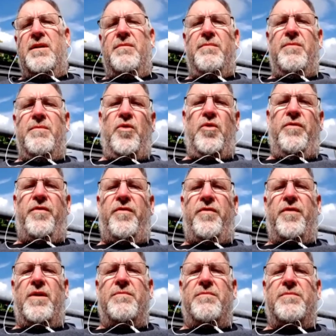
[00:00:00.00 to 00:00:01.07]
move
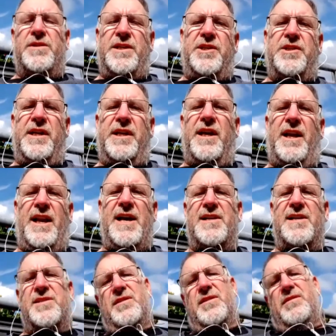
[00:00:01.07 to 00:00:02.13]
from teaching in
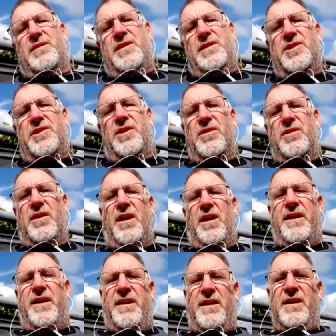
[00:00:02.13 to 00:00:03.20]
class to teaching
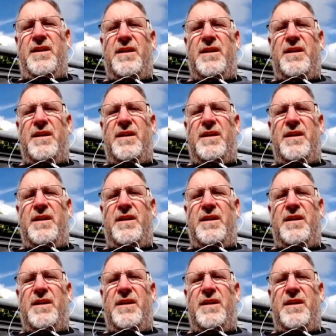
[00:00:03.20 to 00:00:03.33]
online.